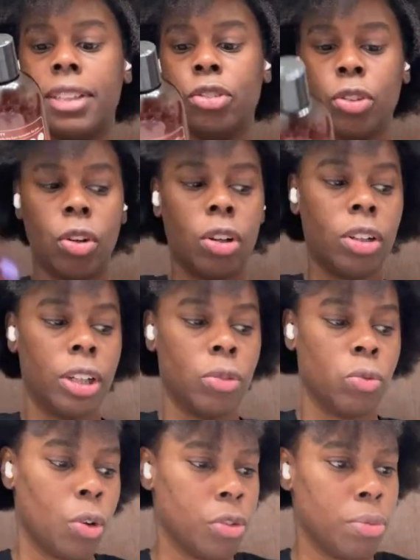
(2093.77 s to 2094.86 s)
tea tree oil and
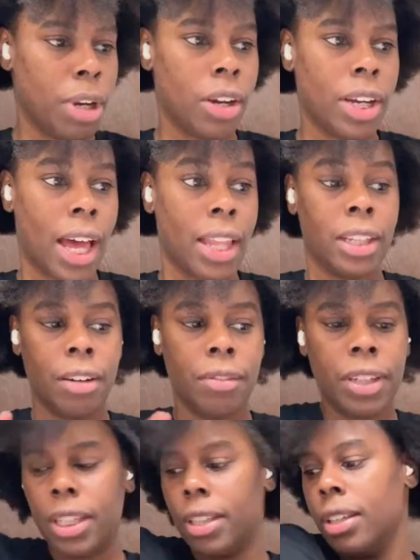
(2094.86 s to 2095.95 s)
rosemary. I love
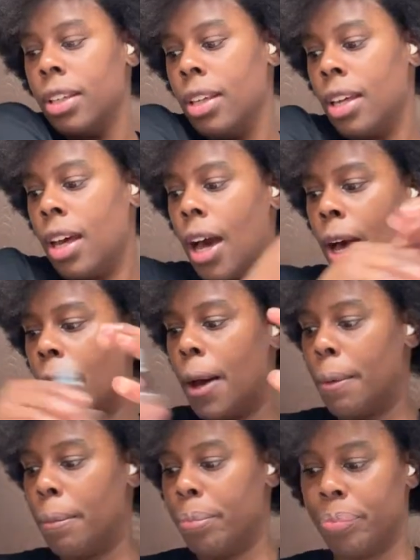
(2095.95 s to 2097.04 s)
it.
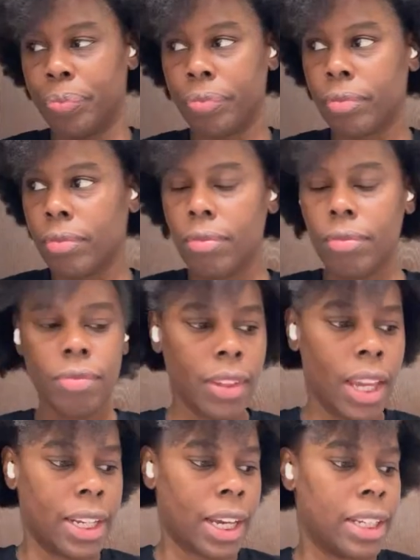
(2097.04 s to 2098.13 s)

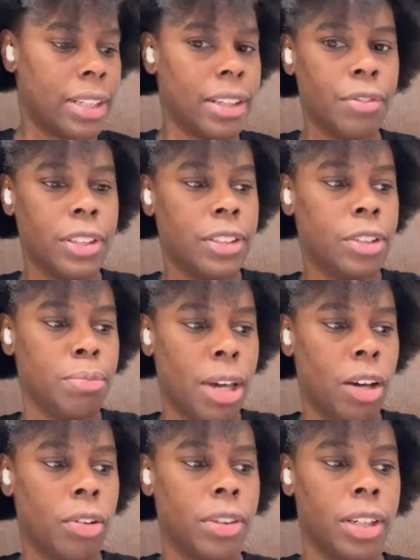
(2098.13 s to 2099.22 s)
And I could definitely
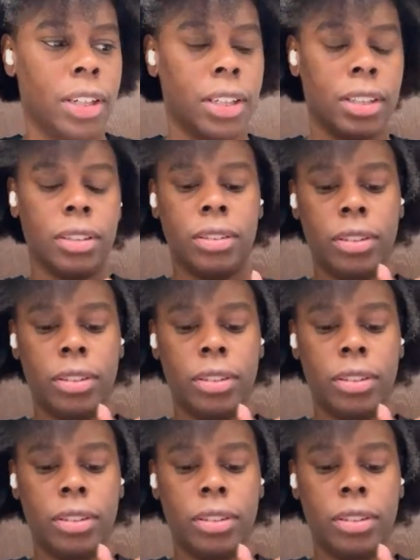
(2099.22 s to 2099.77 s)
smell the